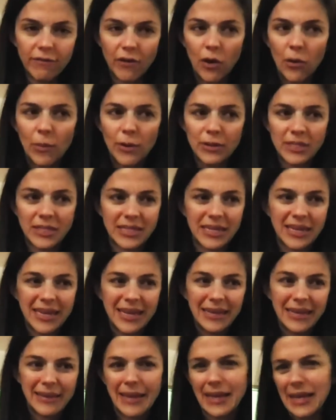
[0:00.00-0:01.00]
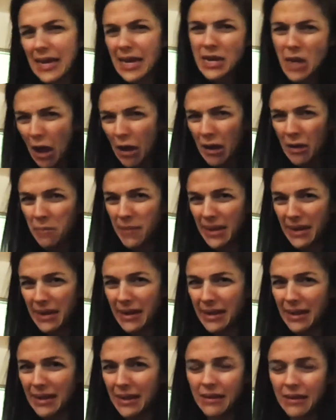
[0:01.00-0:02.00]
of almost like
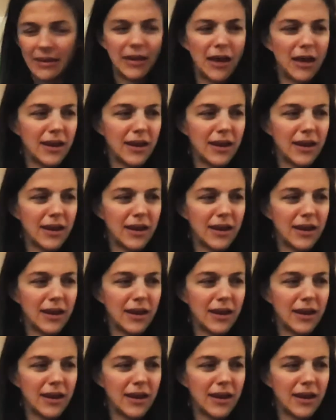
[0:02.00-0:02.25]
anonymity.